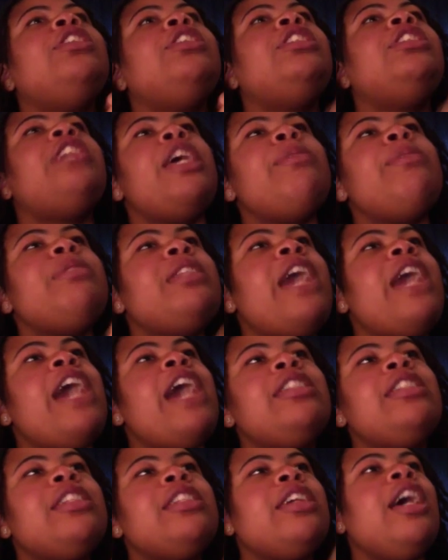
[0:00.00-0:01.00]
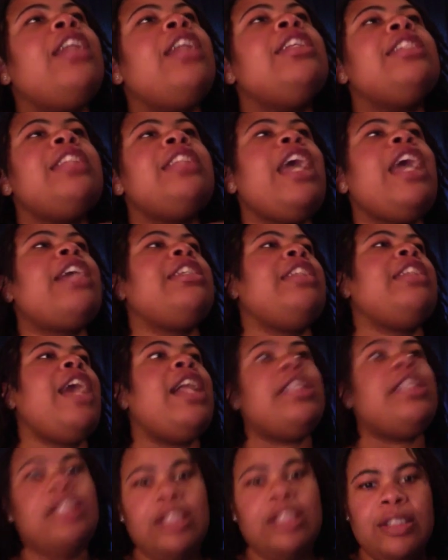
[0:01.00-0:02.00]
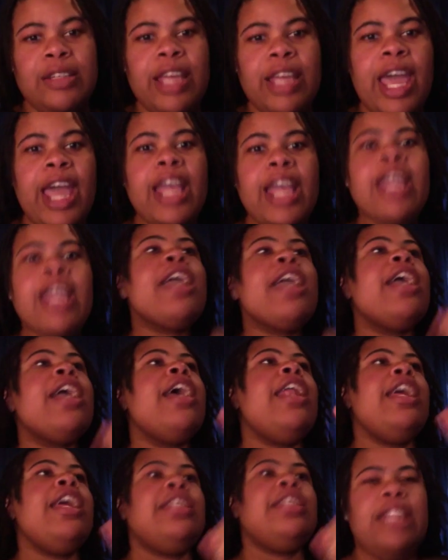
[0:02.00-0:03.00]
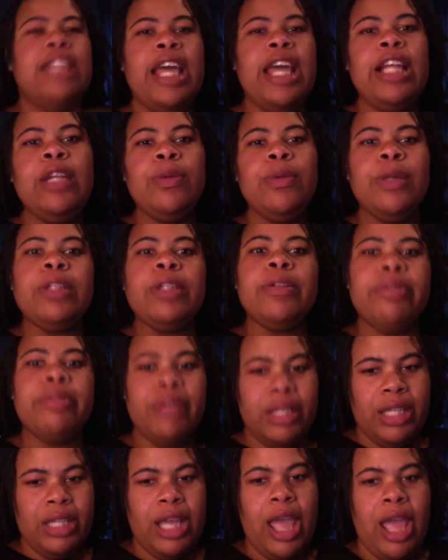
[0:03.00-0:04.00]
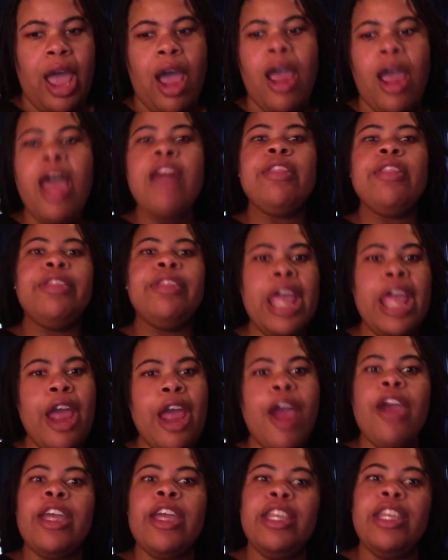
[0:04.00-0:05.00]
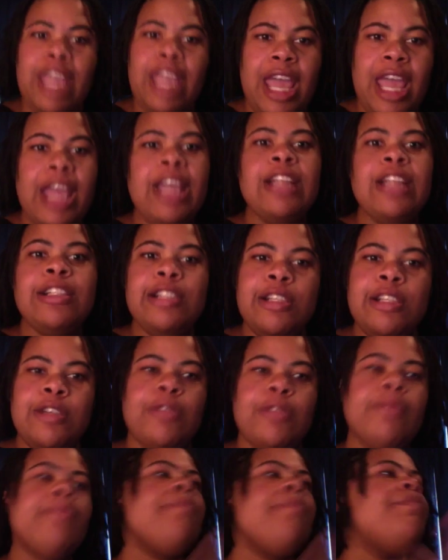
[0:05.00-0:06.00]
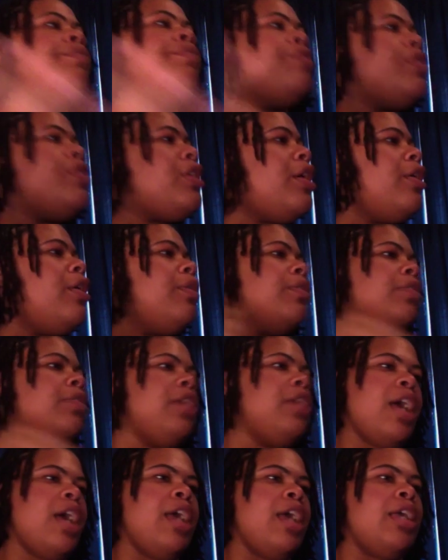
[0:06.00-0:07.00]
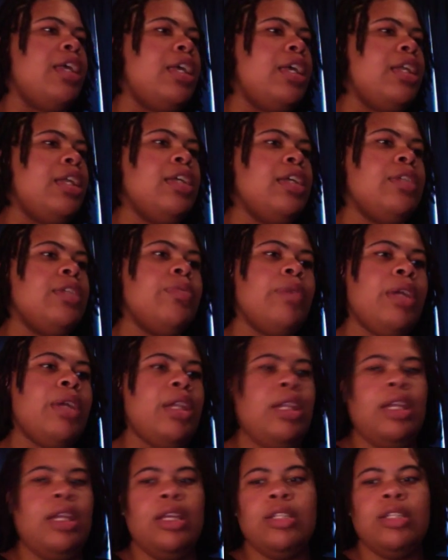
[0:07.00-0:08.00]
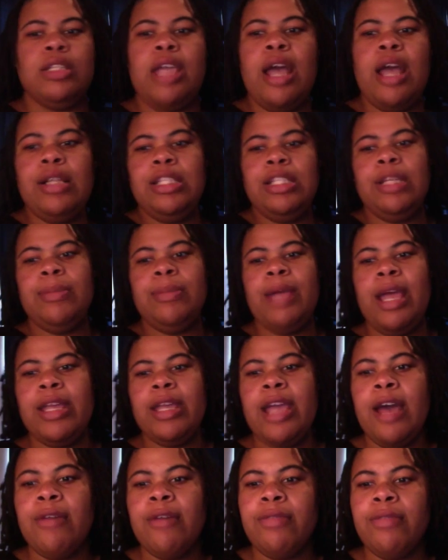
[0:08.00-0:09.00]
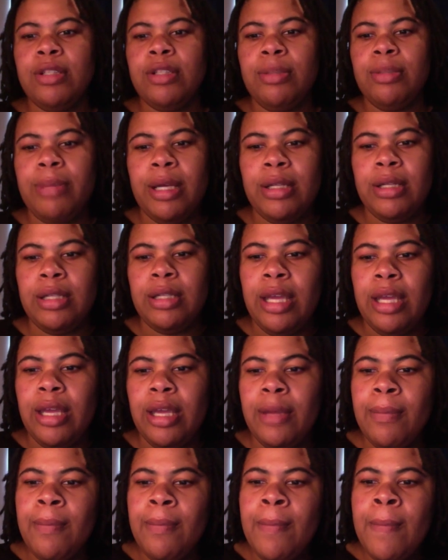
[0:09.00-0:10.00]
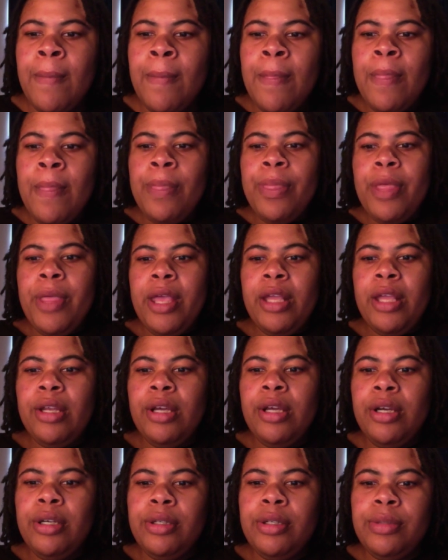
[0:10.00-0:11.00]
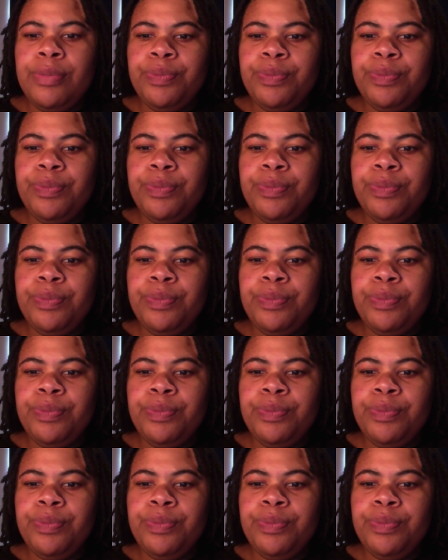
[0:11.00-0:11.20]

shapes, sizes, colors, nationalities, okay? And that's exactly what the fuck they are. They are a gang too. So, hey, it is what it is. Y'all tell me how y'all felt about that. And um